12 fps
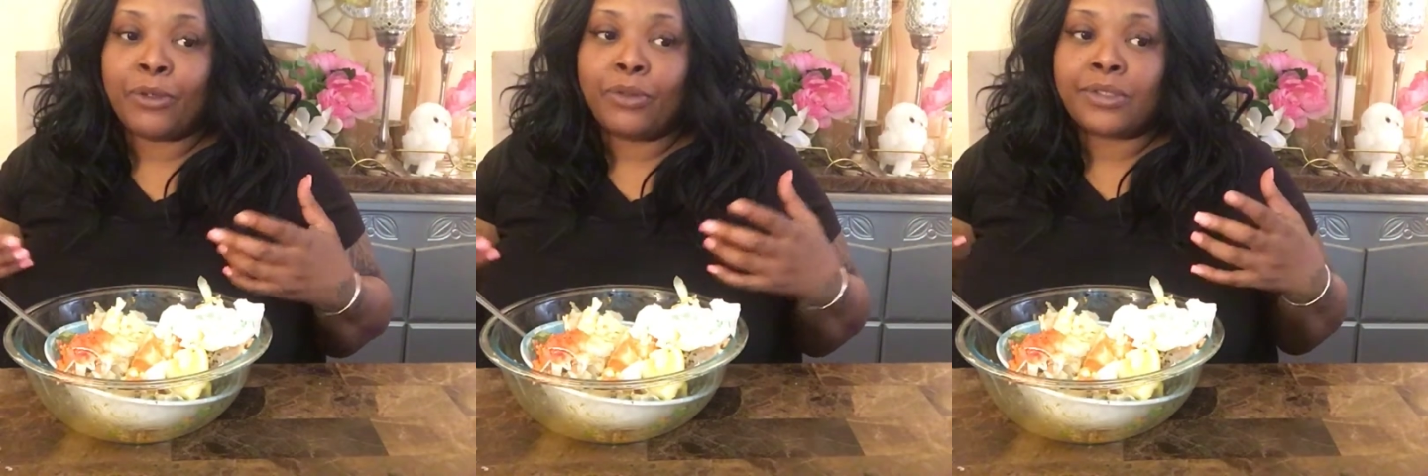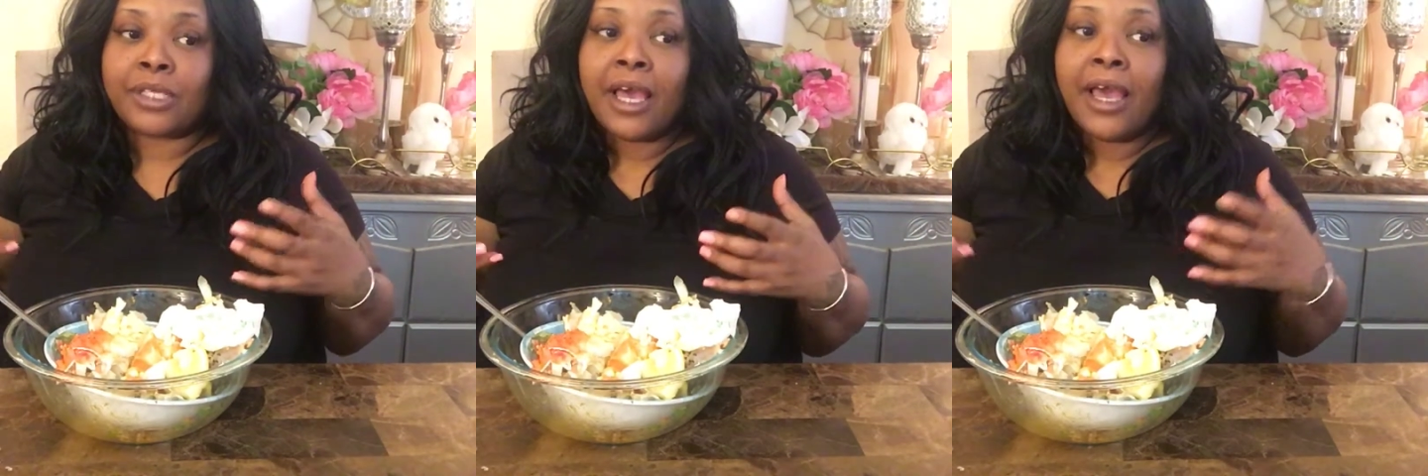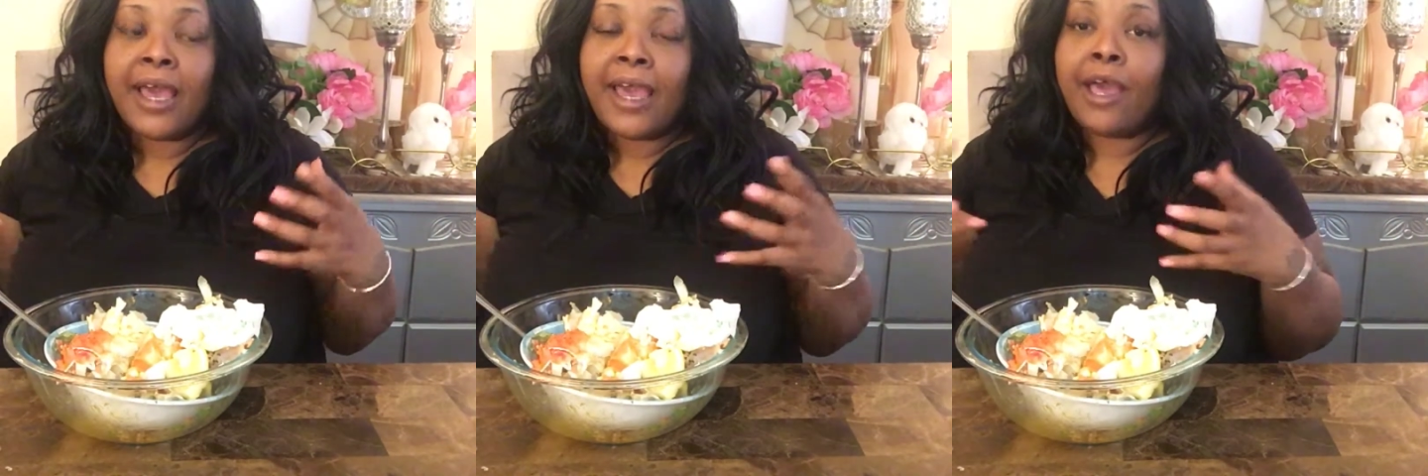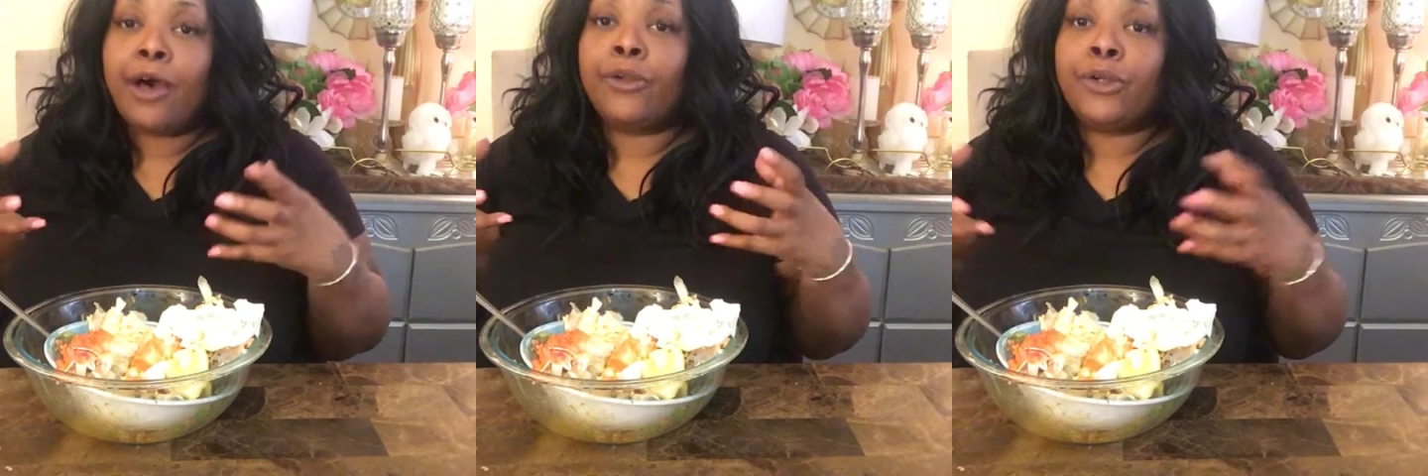who's
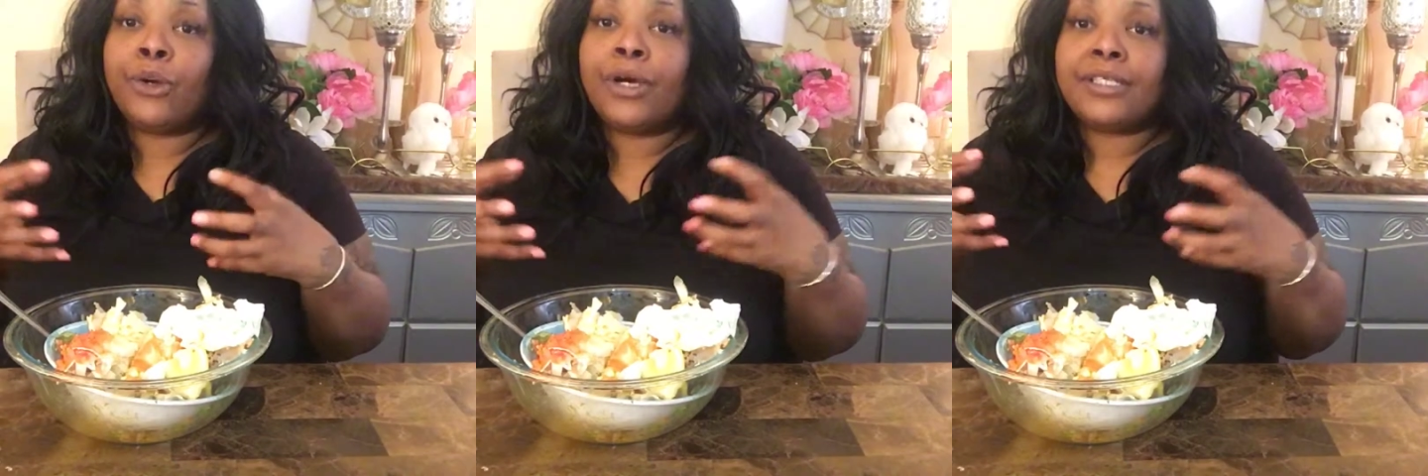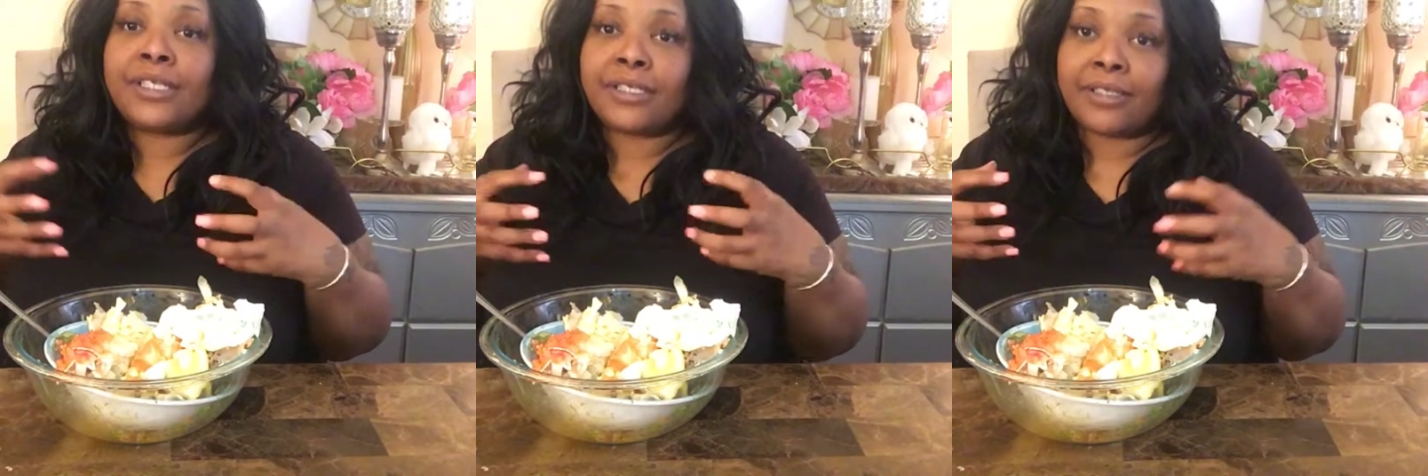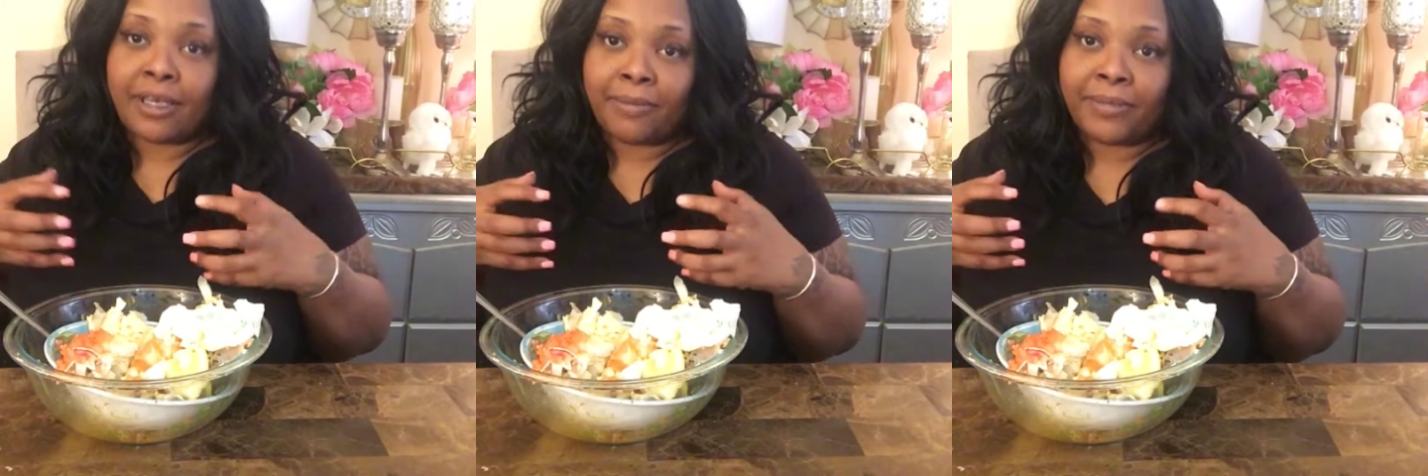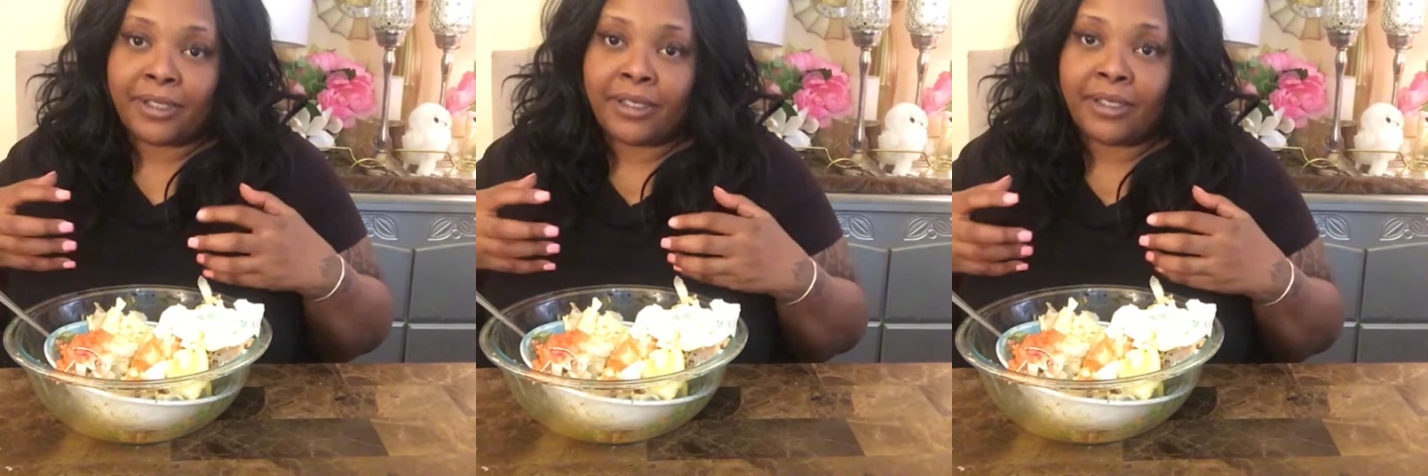held on to
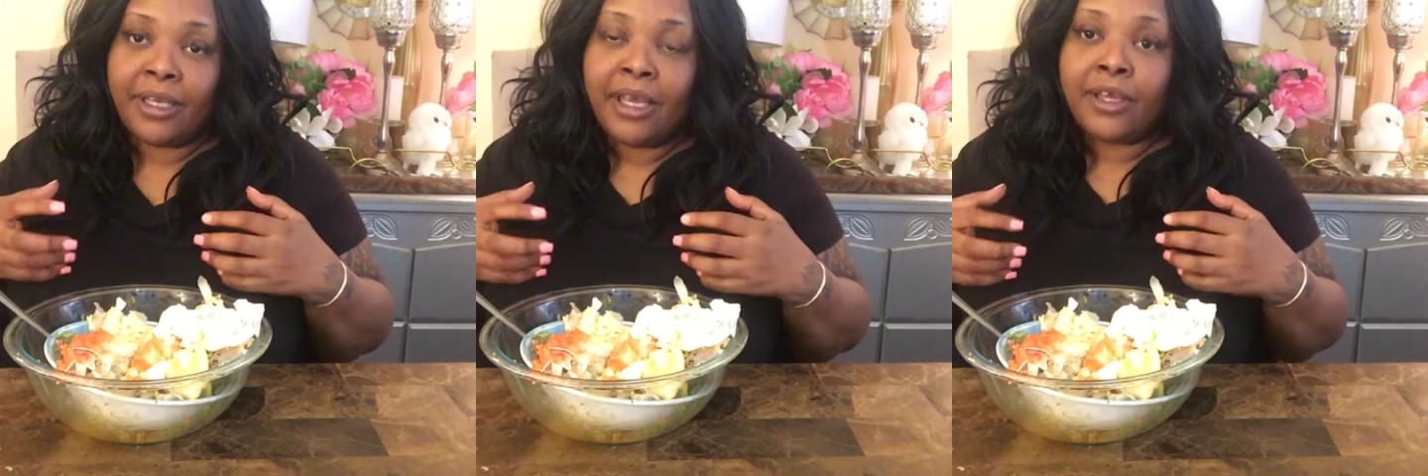something,